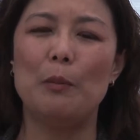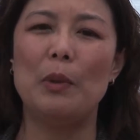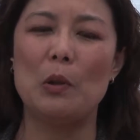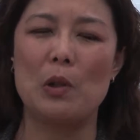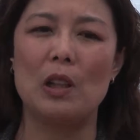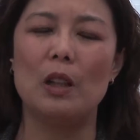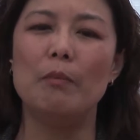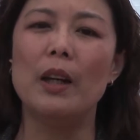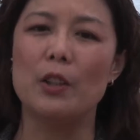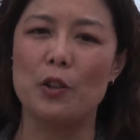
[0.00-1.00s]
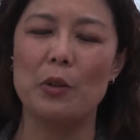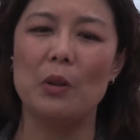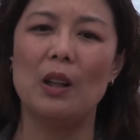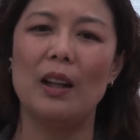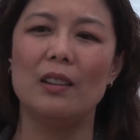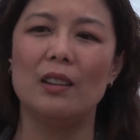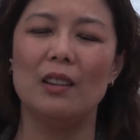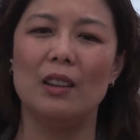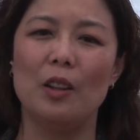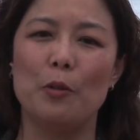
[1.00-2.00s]
both a mentor and
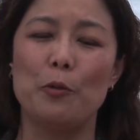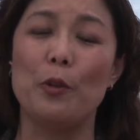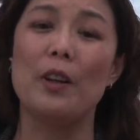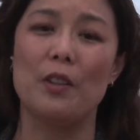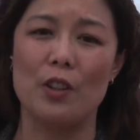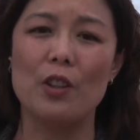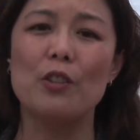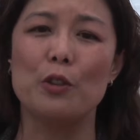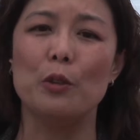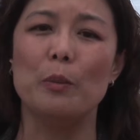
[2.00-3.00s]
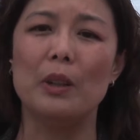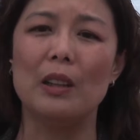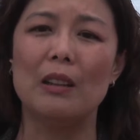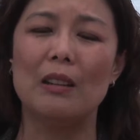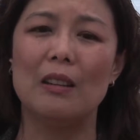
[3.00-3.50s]
a friend to me.